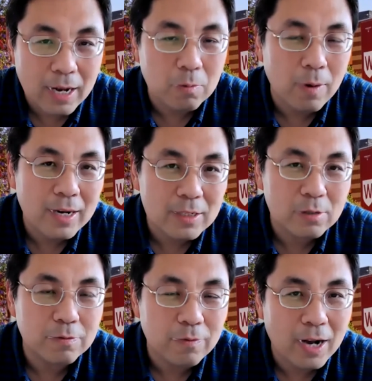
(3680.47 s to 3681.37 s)
One is
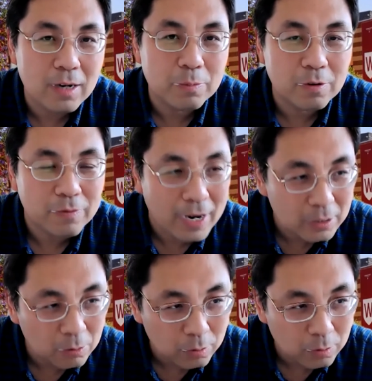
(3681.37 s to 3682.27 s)
to find
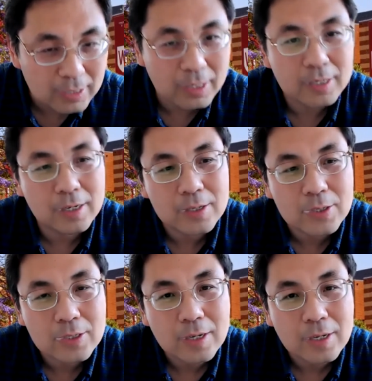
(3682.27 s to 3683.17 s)
professional translators,